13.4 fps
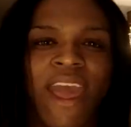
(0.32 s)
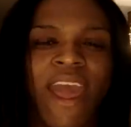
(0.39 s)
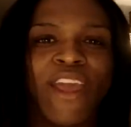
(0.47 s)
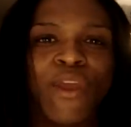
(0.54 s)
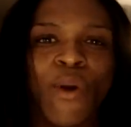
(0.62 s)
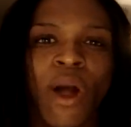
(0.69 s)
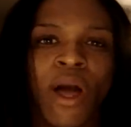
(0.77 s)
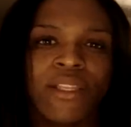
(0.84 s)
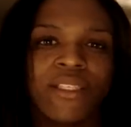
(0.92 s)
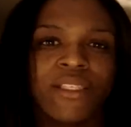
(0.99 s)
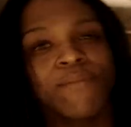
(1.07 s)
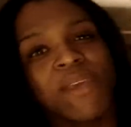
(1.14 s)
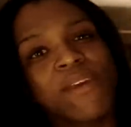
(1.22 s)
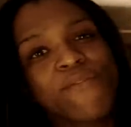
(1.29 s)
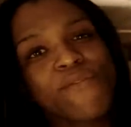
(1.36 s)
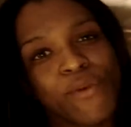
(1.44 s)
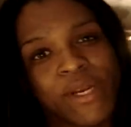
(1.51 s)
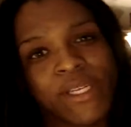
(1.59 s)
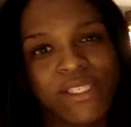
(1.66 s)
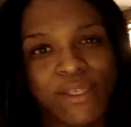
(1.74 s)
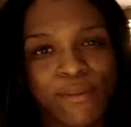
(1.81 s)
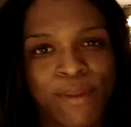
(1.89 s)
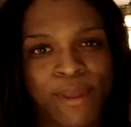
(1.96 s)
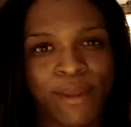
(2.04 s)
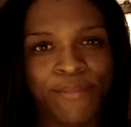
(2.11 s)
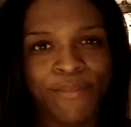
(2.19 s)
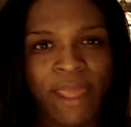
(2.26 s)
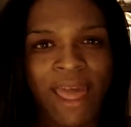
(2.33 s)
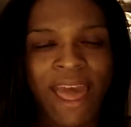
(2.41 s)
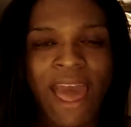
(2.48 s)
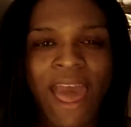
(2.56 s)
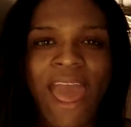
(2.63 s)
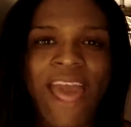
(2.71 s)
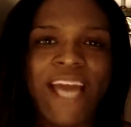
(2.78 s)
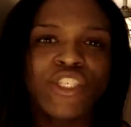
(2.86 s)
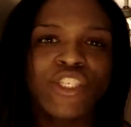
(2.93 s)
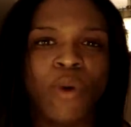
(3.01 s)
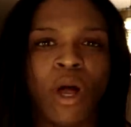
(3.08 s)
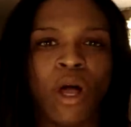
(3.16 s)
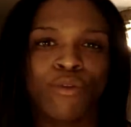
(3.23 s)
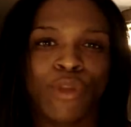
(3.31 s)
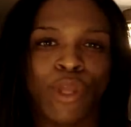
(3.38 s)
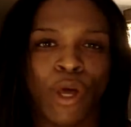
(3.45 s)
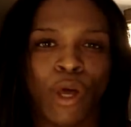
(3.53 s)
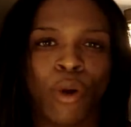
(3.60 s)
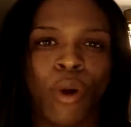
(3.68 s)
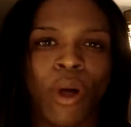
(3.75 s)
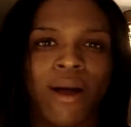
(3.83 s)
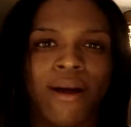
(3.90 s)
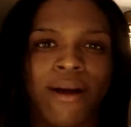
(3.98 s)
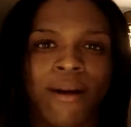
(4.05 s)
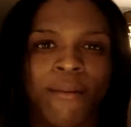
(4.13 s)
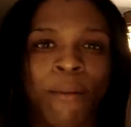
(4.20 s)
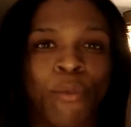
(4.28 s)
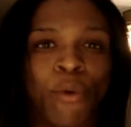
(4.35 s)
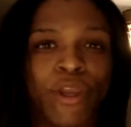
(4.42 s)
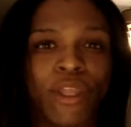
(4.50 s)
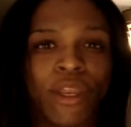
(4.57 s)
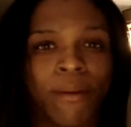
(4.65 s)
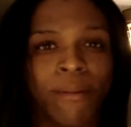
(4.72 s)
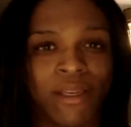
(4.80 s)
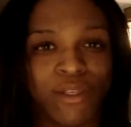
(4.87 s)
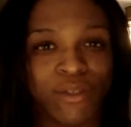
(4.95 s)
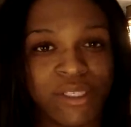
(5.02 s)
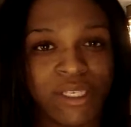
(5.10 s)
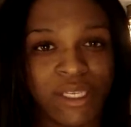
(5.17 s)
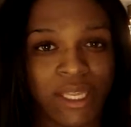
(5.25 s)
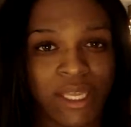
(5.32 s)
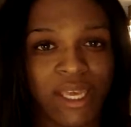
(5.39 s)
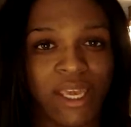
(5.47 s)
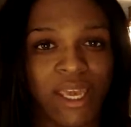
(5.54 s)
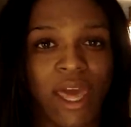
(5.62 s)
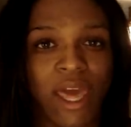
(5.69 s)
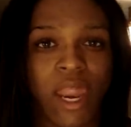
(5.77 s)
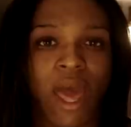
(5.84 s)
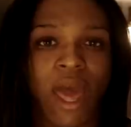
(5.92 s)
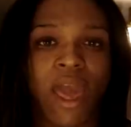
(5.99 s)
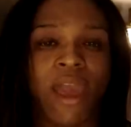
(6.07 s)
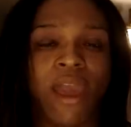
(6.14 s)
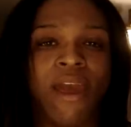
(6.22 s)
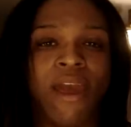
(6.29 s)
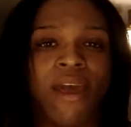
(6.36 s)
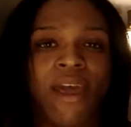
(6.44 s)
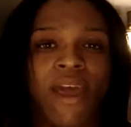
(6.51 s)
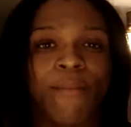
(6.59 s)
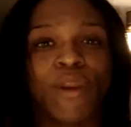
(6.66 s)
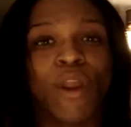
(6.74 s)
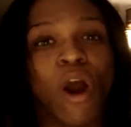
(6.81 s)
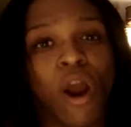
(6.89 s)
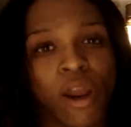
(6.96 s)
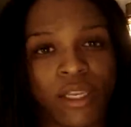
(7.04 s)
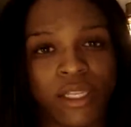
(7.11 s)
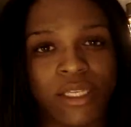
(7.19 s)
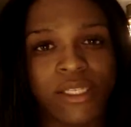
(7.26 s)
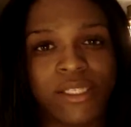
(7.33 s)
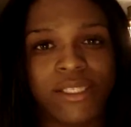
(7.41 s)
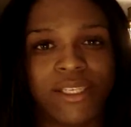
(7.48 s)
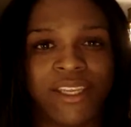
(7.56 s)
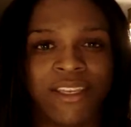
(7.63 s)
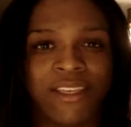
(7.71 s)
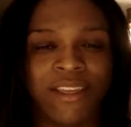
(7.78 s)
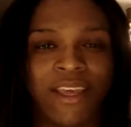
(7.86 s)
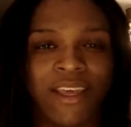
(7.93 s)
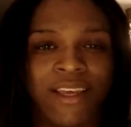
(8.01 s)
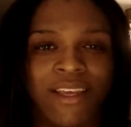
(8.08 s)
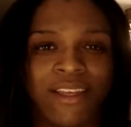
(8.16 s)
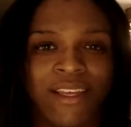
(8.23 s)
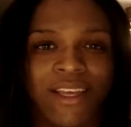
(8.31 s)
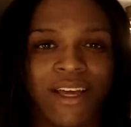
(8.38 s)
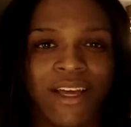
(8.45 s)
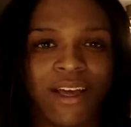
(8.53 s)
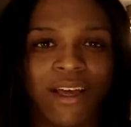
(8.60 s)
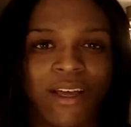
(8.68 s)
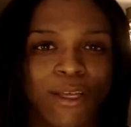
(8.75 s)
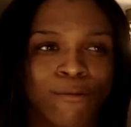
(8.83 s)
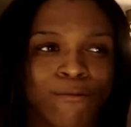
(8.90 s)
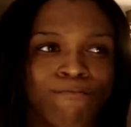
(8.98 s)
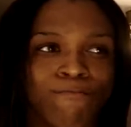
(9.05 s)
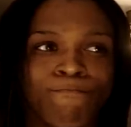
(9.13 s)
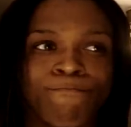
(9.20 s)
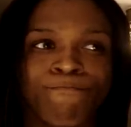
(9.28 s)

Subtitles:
Hey y'all, it's me, ForrestaB. As you all know, I'm working on my new CD and I am an artist, and the